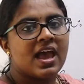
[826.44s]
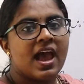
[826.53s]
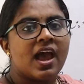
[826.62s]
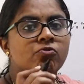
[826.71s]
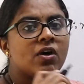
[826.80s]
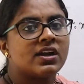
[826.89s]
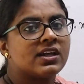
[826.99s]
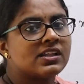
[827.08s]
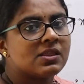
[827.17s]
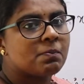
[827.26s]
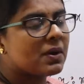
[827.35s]
And what
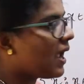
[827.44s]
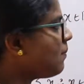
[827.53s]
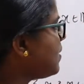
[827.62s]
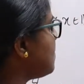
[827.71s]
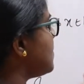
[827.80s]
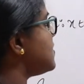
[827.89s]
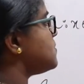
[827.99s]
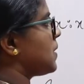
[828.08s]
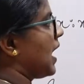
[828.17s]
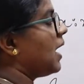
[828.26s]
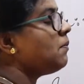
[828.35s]
are the prime numbers?
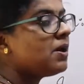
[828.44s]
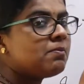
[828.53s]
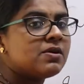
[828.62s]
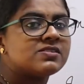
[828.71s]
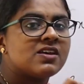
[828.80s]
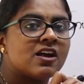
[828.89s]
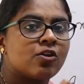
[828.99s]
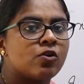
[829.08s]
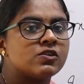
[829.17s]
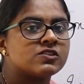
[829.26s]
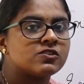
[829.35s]
Prime numbers are
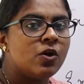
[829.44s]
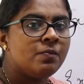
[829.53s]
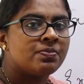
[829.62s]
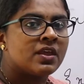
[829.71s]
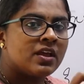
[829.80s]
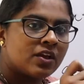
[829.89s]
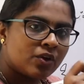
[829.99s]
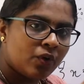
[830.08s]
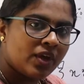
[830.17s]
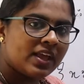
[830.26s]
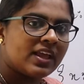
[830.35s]
also
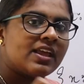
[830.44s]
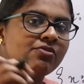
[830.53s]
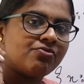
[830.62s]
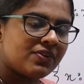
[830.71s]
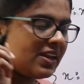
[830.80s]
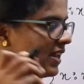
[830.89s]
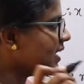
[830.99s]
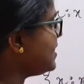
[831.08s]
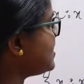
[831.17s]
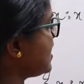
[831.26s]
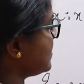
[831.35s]
going
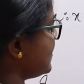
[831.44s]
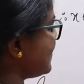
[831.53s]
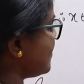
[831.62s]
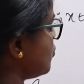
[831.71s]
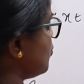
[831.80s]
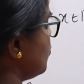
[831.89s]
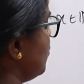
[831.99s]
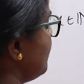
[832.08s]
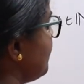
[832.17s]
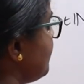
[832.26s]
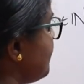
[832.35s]
infinitely, that is
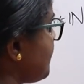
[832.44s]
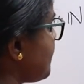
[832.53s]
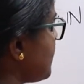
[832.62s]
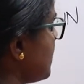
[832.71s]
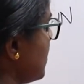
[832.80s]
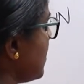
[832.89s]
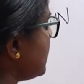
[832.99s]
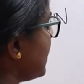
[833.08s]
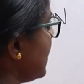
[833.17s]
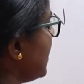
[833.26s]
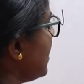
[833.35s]
2,
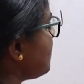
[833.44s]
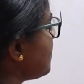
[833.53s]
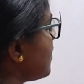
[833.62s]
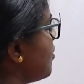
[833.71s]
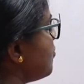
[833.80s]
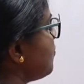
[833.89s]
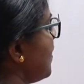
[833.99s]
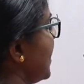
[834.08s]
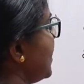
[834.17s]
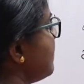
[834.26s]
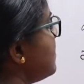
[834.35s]
3,
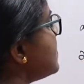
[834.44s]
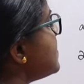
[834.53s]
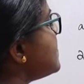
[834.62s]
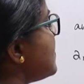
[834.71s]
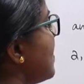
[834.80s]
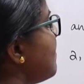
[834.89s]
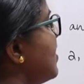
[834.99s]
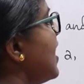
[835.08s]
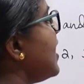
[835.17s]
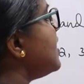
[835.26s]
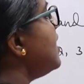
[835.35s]
5, 7
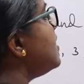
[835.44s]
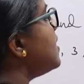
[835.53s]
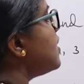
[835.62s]
and it